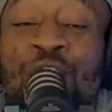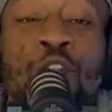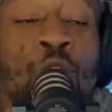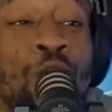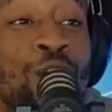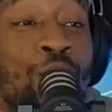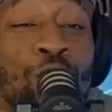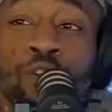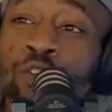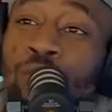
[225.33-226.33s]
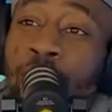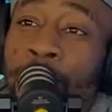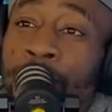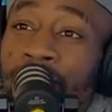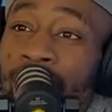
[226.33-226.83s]
No, you know
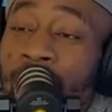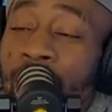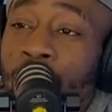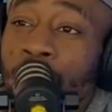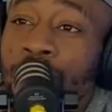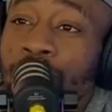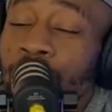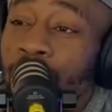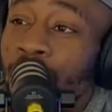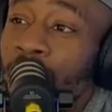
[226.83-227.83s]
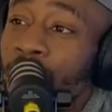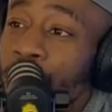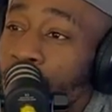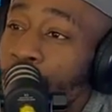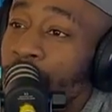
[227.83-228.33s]
that big guy off of
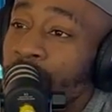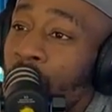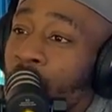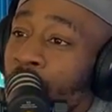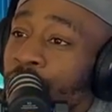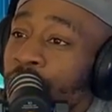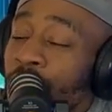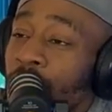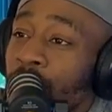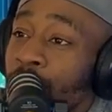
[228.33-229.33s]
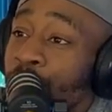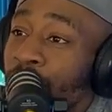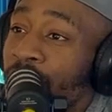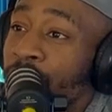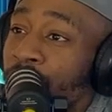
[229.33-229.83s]
that
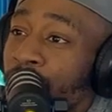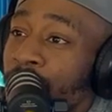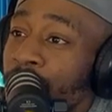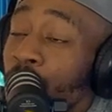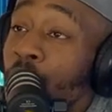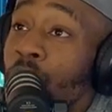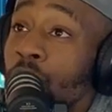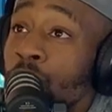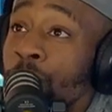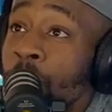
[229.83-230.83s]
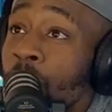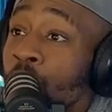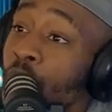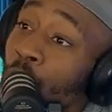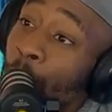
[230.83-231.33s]
Breaking Bad? No,
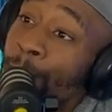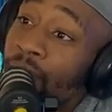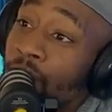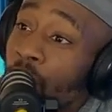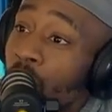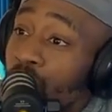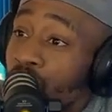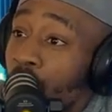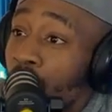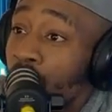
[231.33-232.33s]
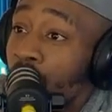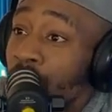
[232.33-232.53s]
Better Call Saul.